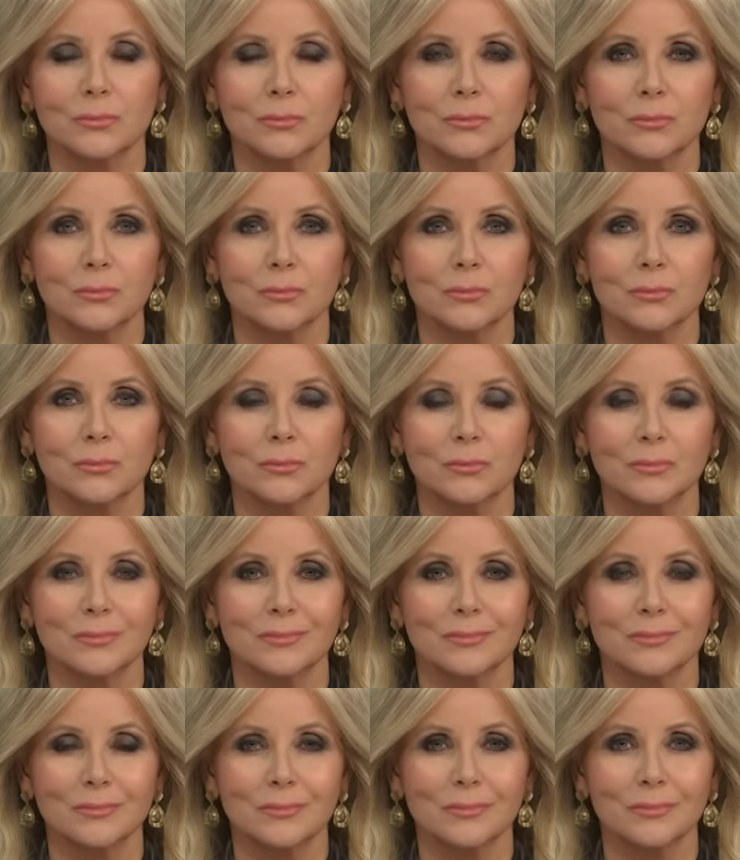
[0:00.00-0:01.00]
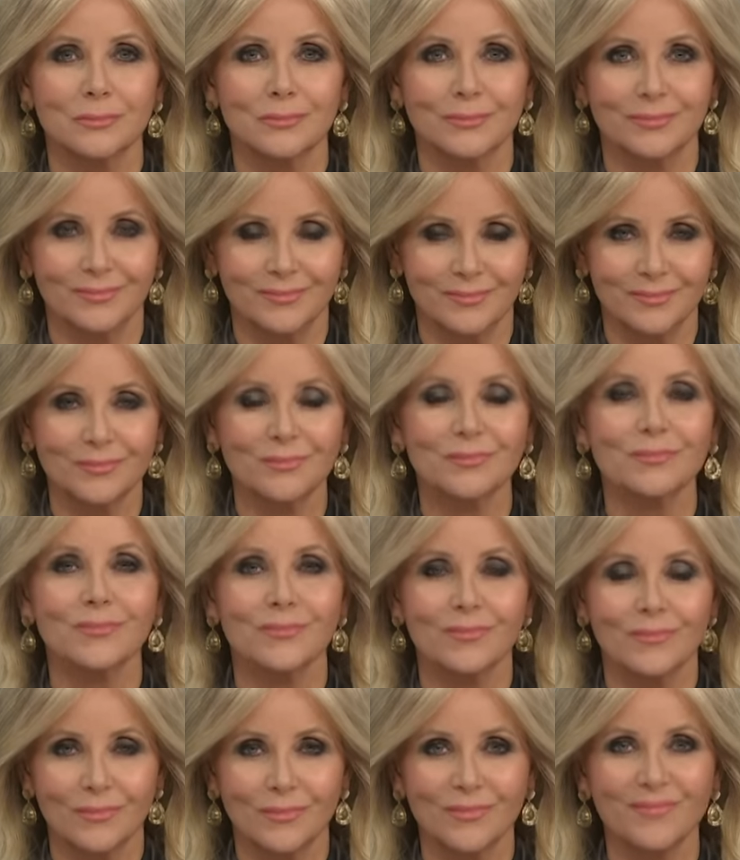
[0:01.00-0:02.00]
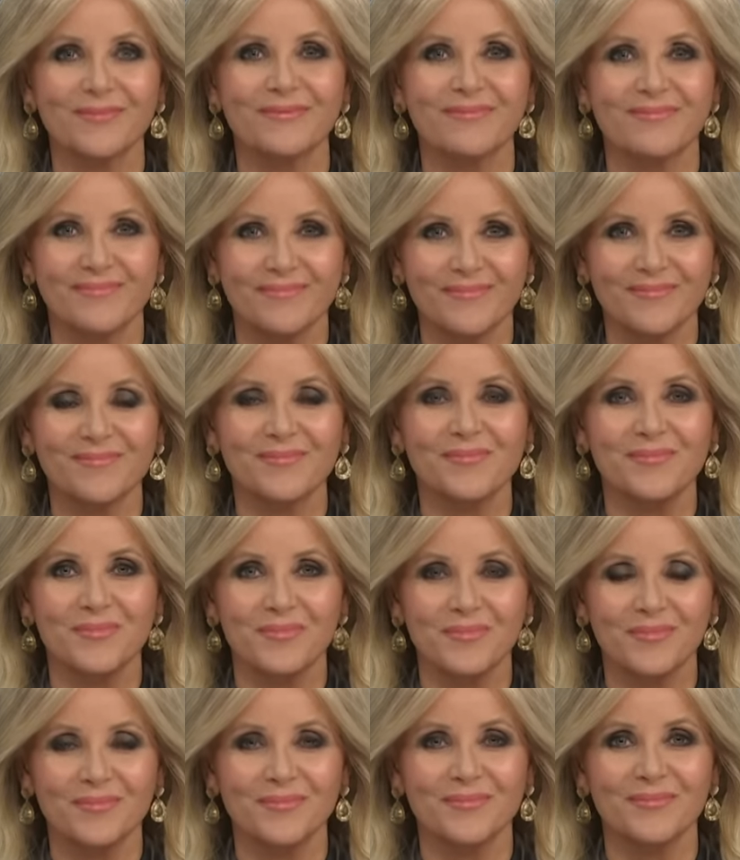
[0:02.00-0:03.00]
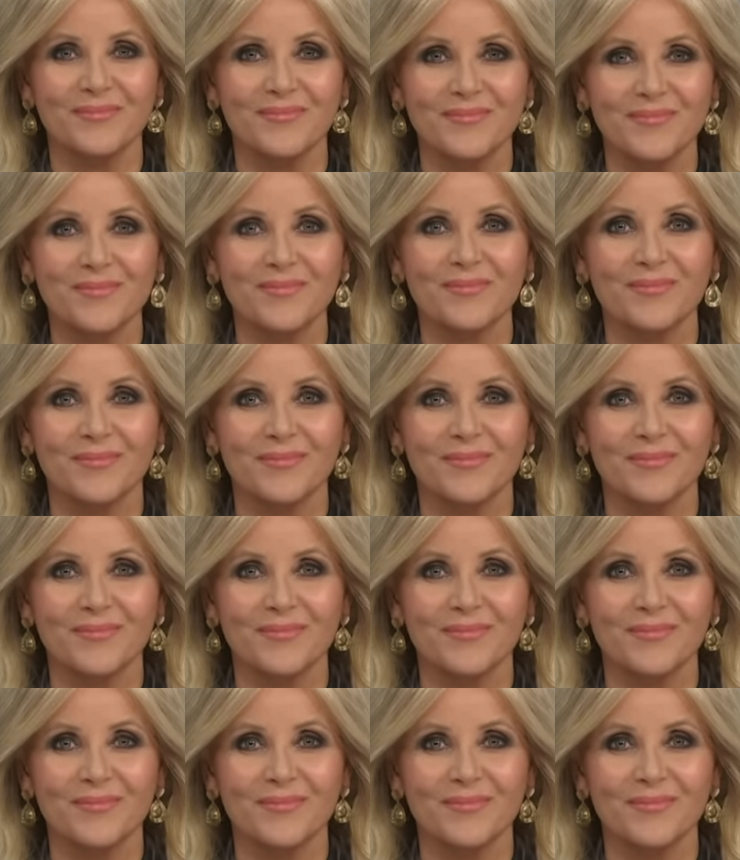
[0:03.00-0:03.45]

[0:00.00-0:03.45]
This person isn't speaking.